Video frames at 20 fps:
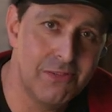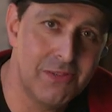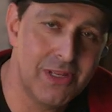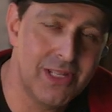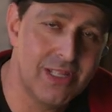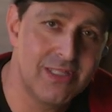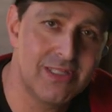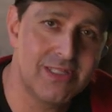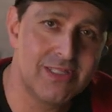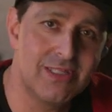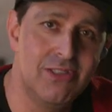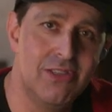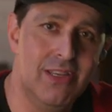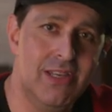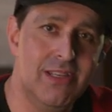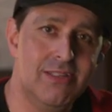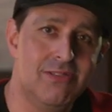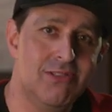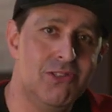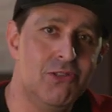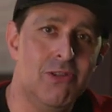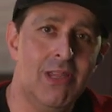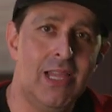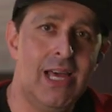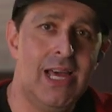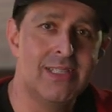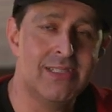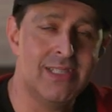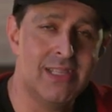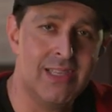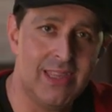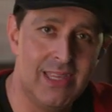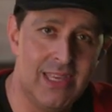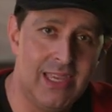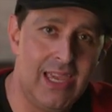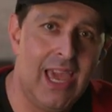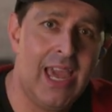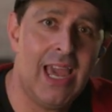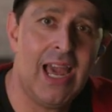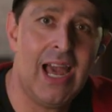I mean, it's utilizing
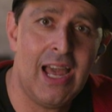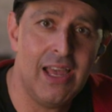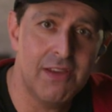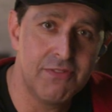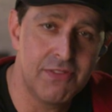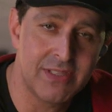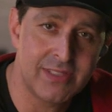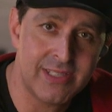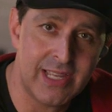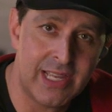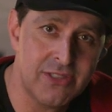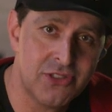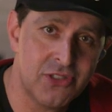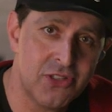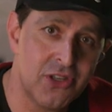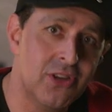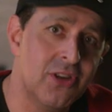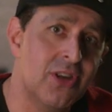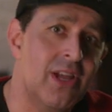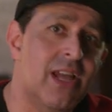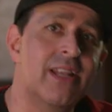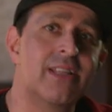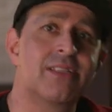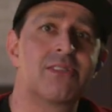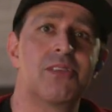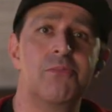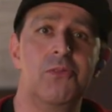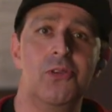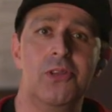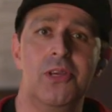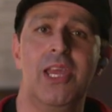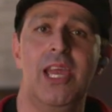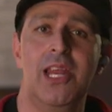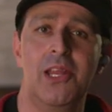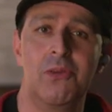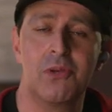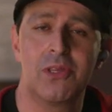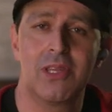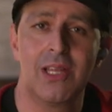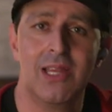the AI of the sensor and it's
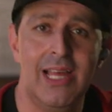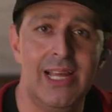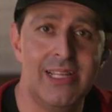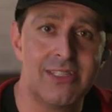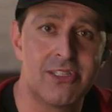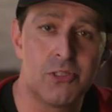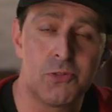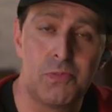communicating with the lens.